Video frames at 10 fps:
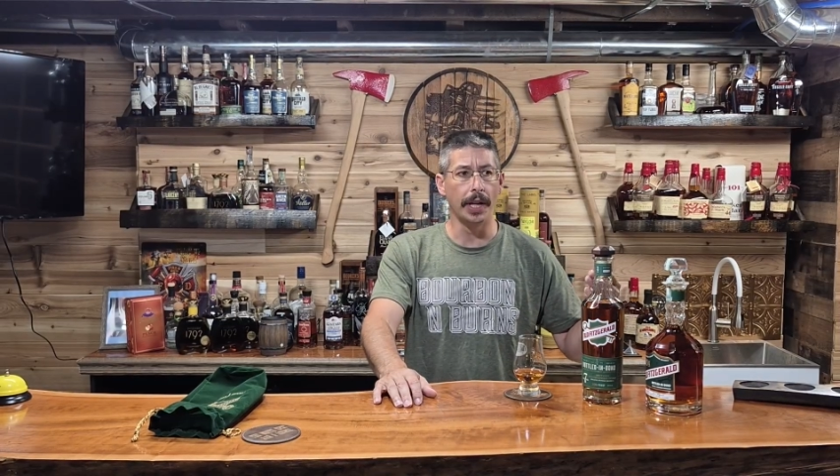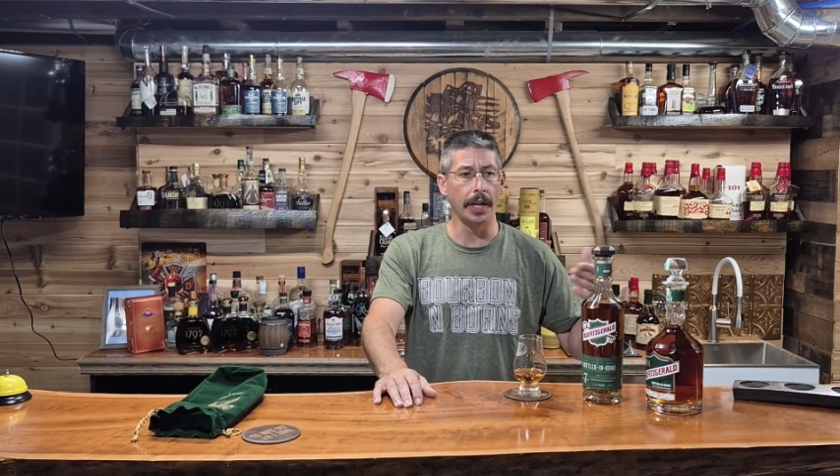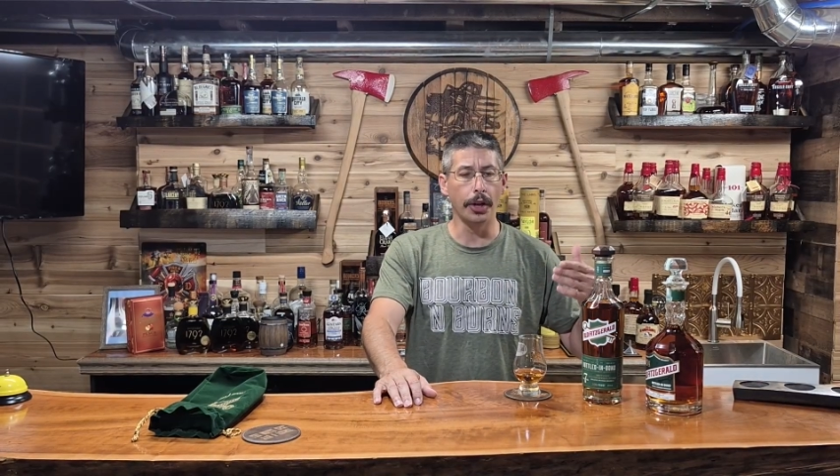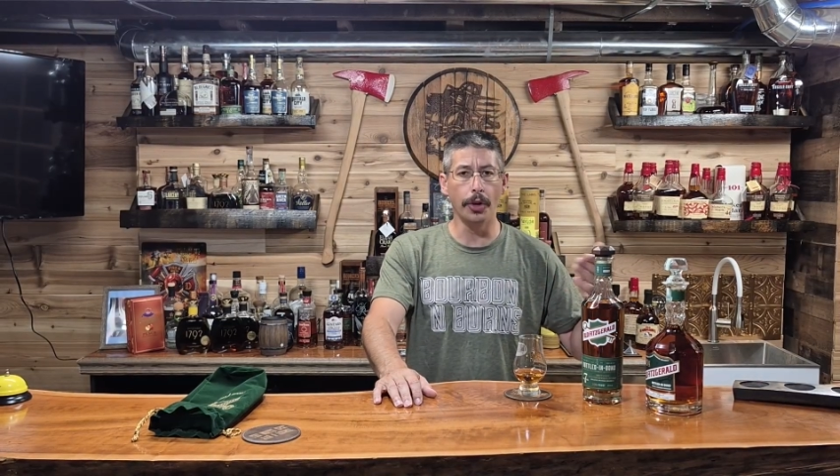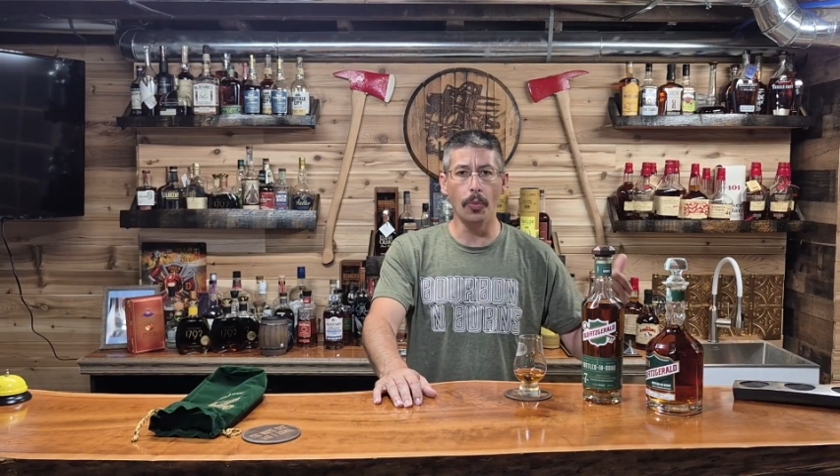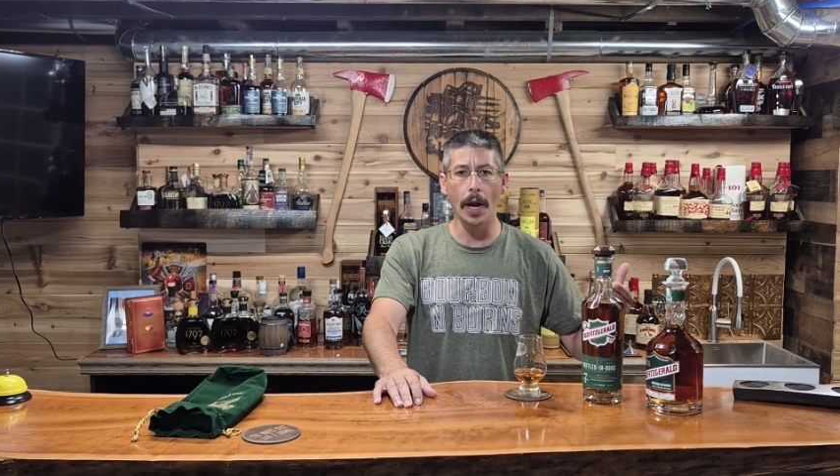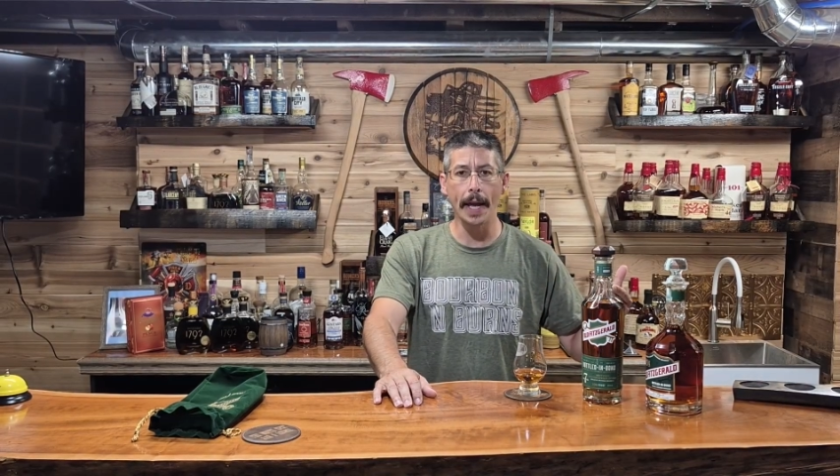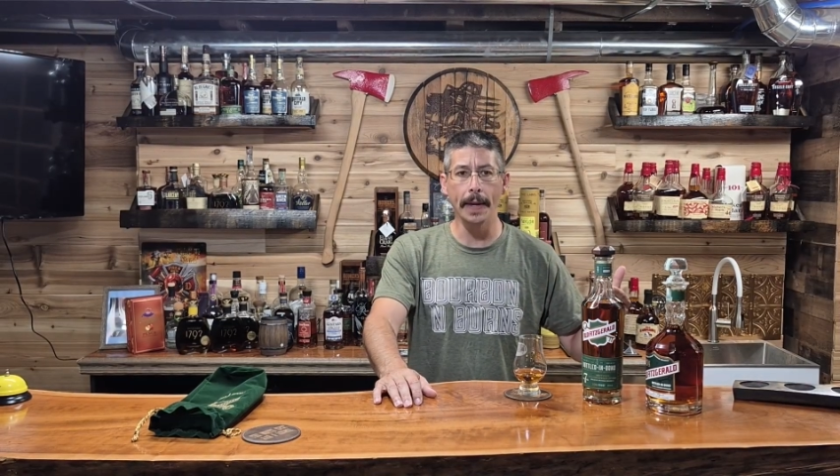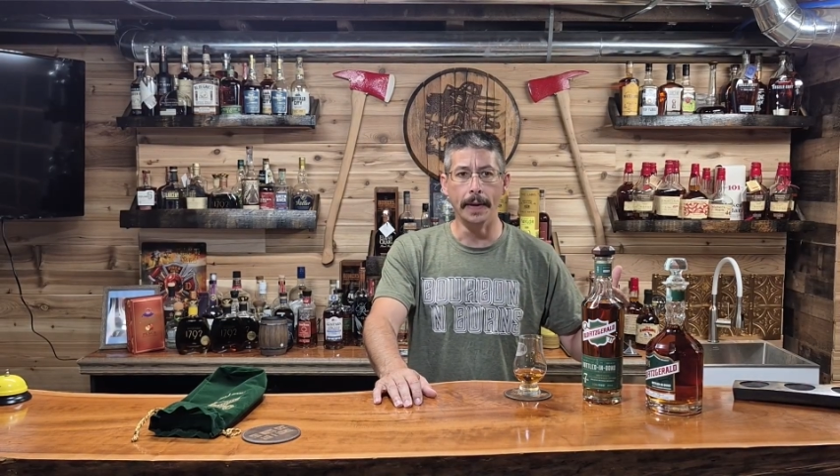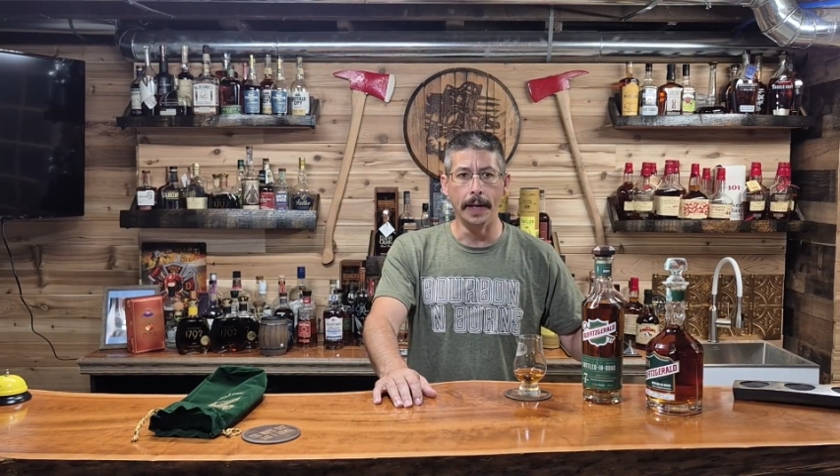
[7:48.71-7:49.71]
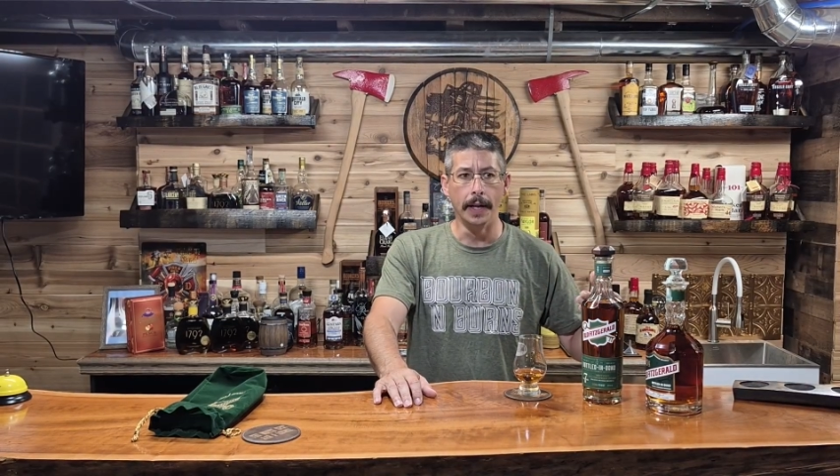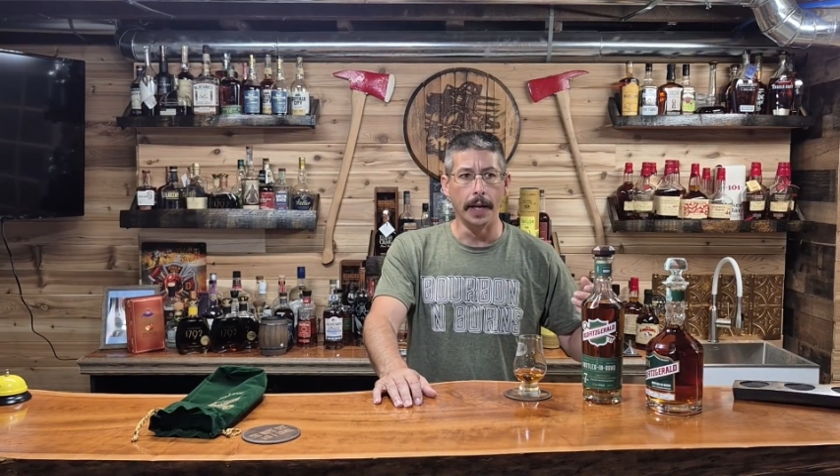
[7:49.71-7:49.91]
in a good way.